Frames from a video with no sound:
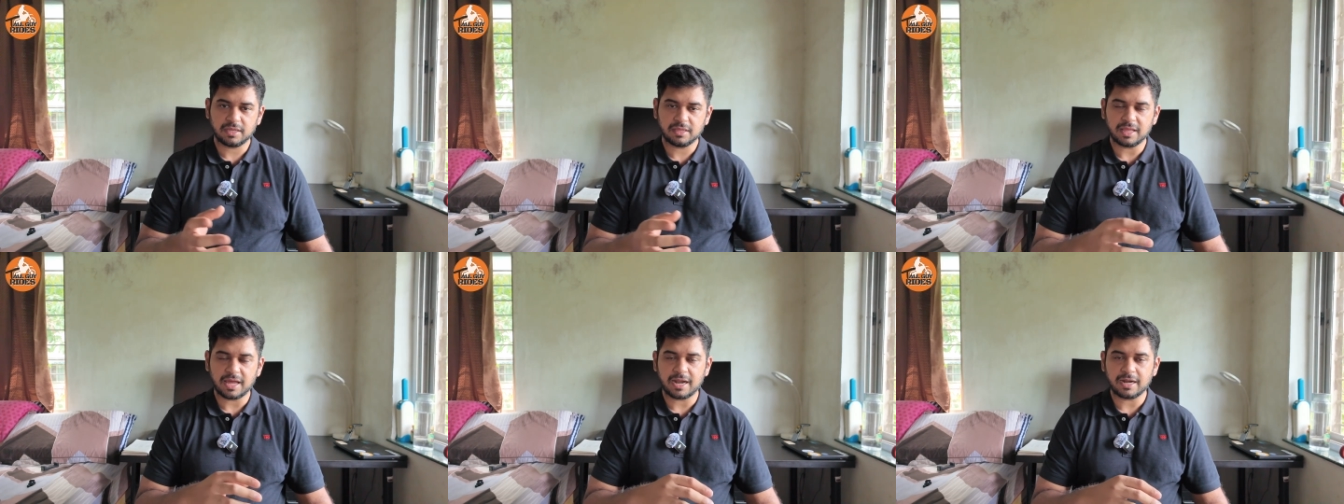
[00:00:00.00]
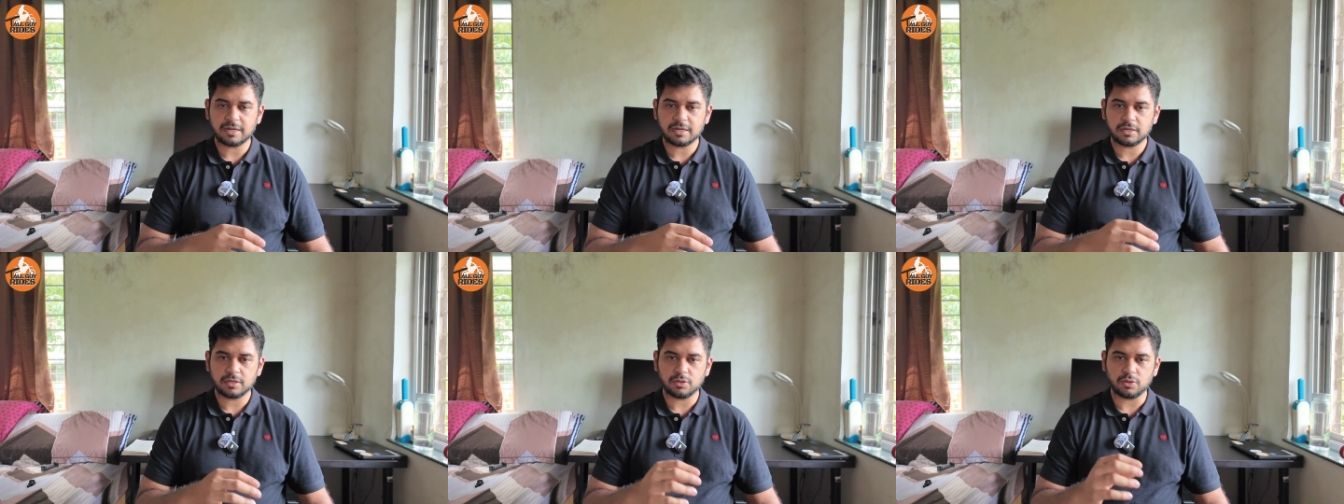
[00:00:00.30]
In
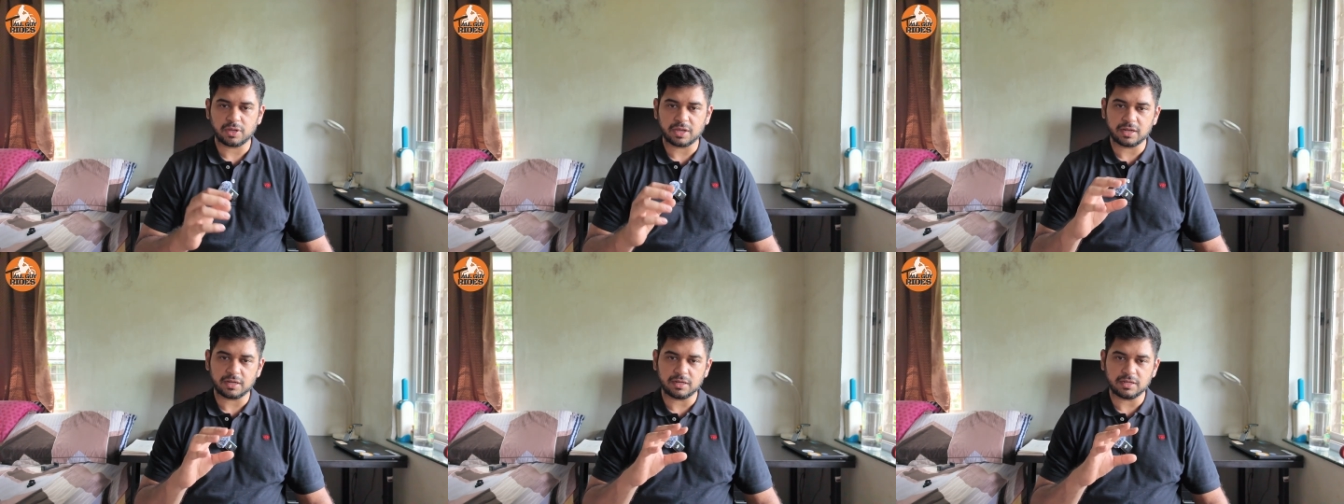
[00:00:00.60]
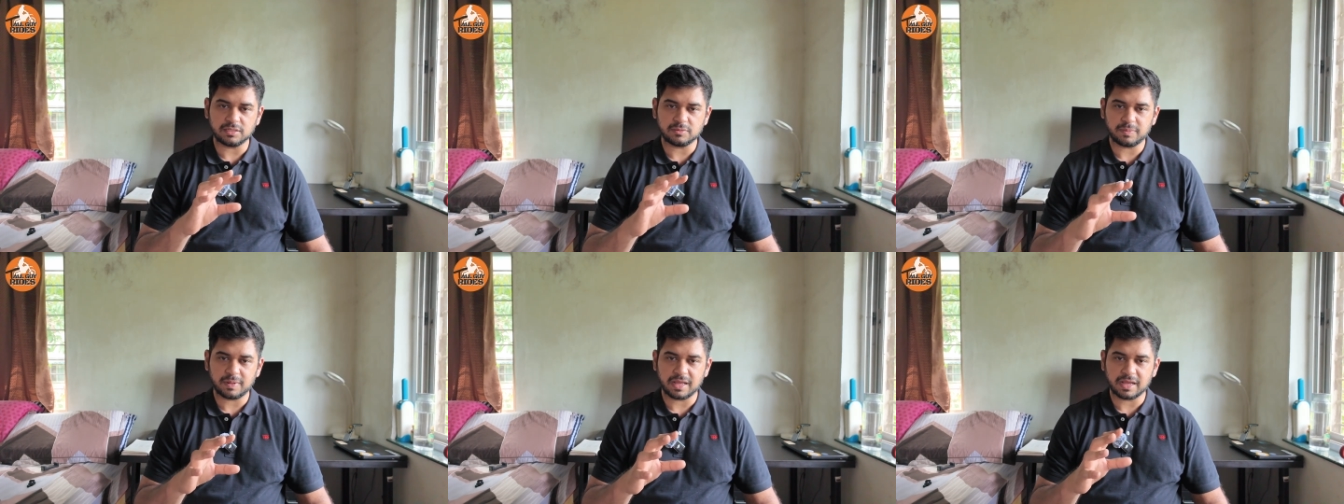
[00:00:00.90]
that you can
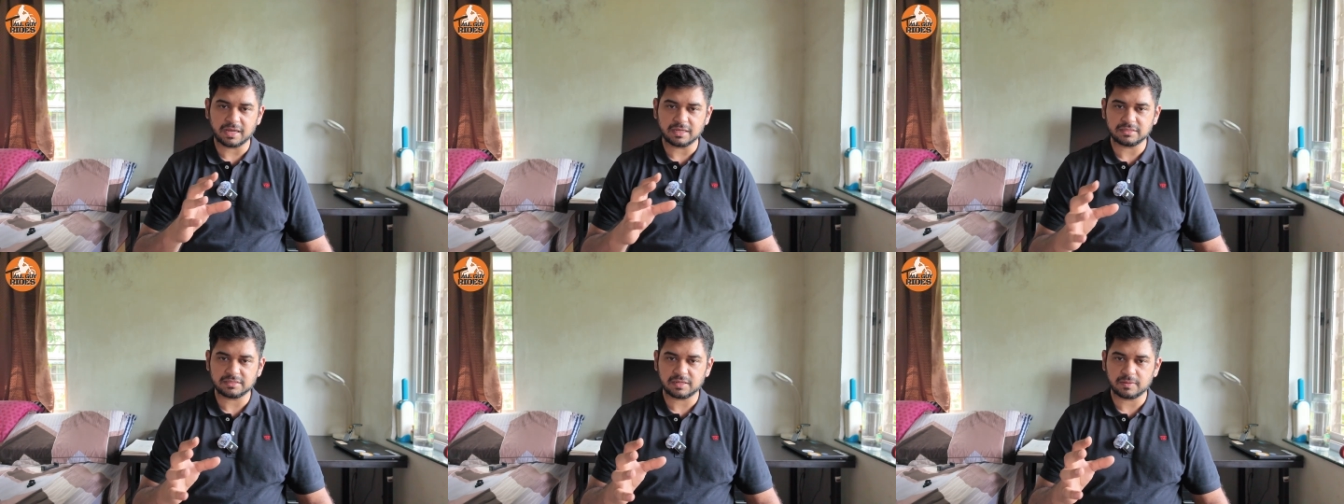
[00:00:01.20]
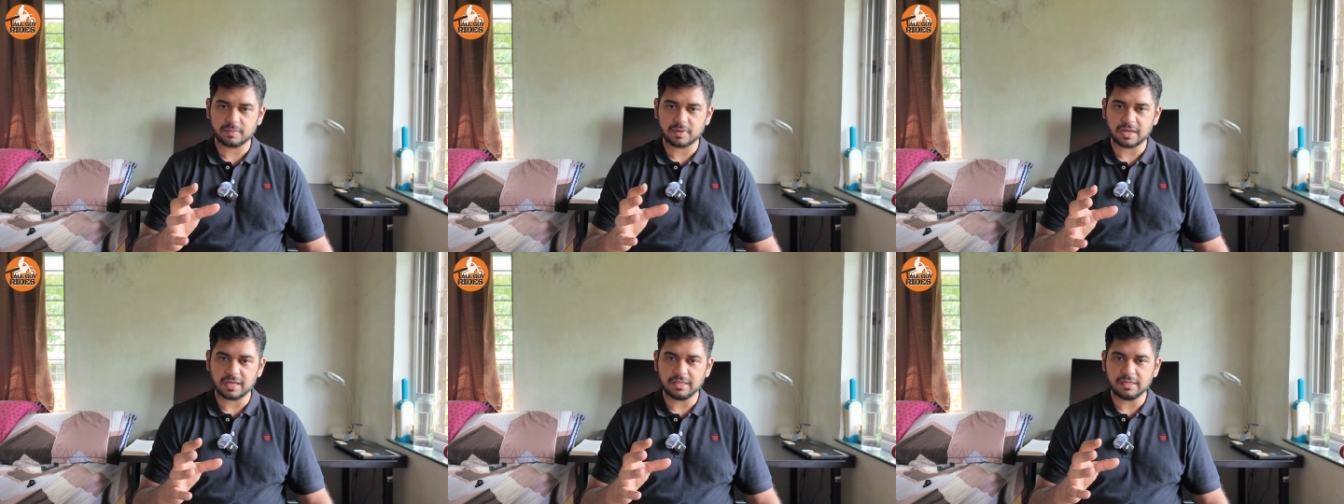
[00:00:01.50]
display
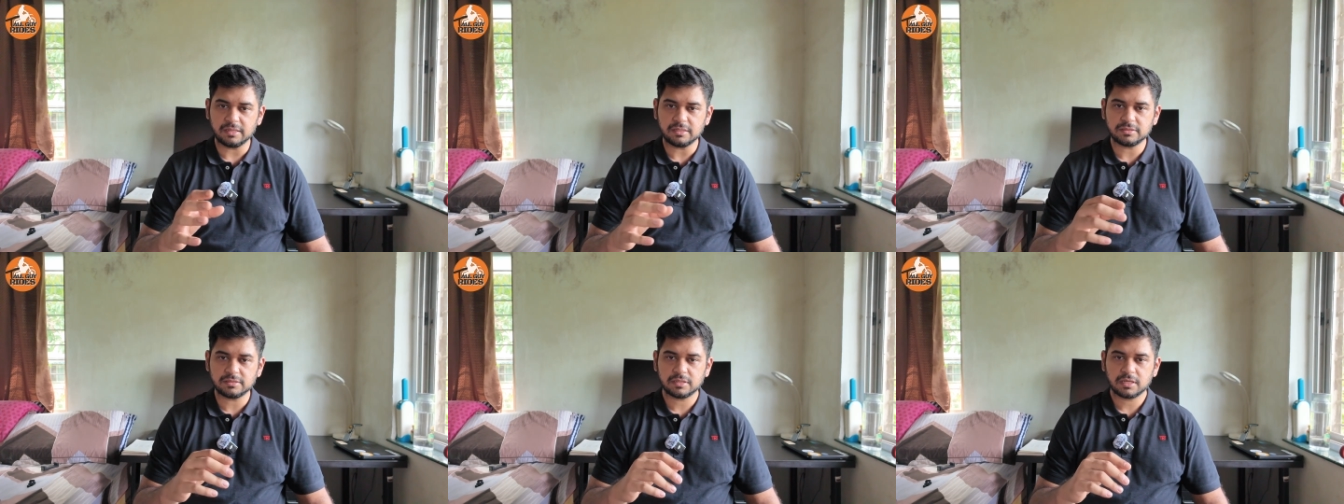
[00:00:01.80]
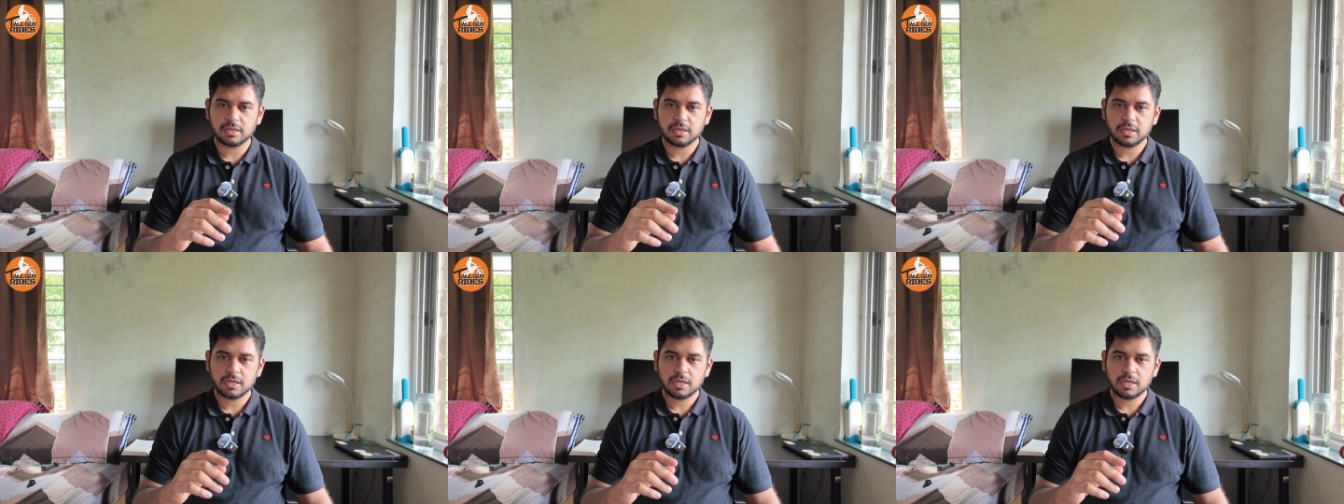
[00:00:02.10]
custom colors.